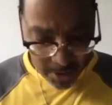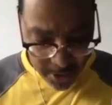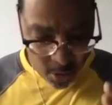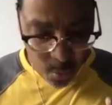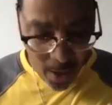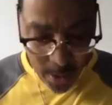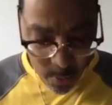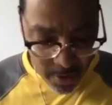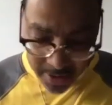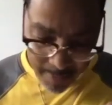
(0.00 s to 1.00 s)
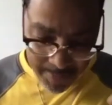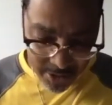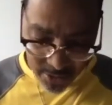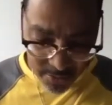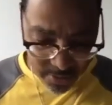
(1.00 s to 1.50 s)
you're wayward, that means
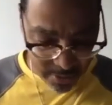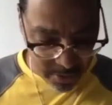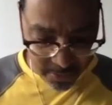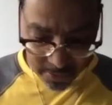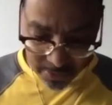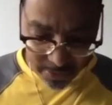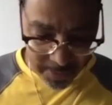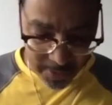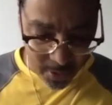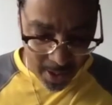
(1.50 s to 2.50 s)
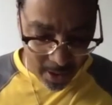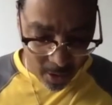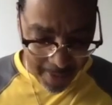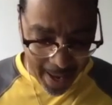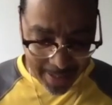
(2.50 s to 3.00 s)
you drifted away
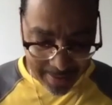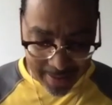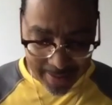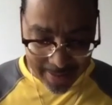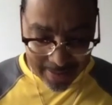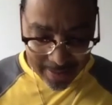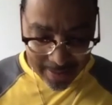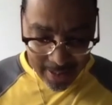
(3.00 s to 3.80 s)
or backslidden,